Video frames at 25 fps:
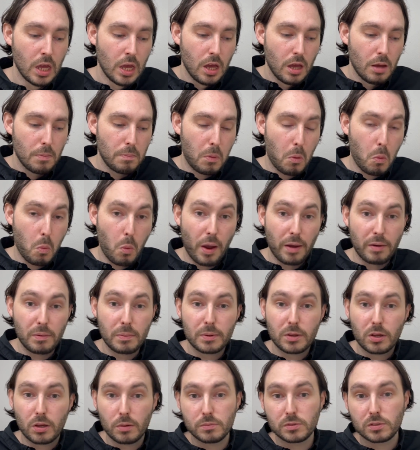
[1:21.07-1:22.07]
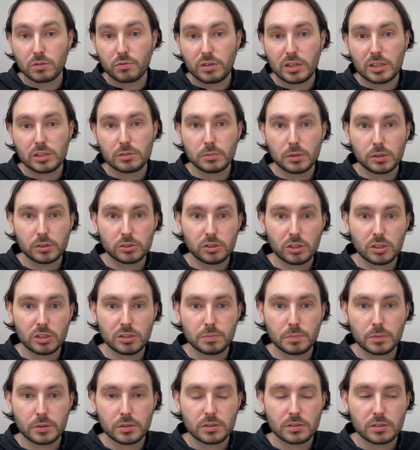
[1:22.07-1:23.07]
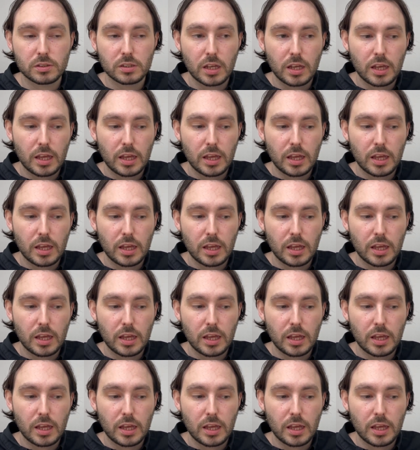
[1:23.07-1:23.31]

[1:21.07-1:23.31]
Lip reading: But where it becomes a reasonable adjustment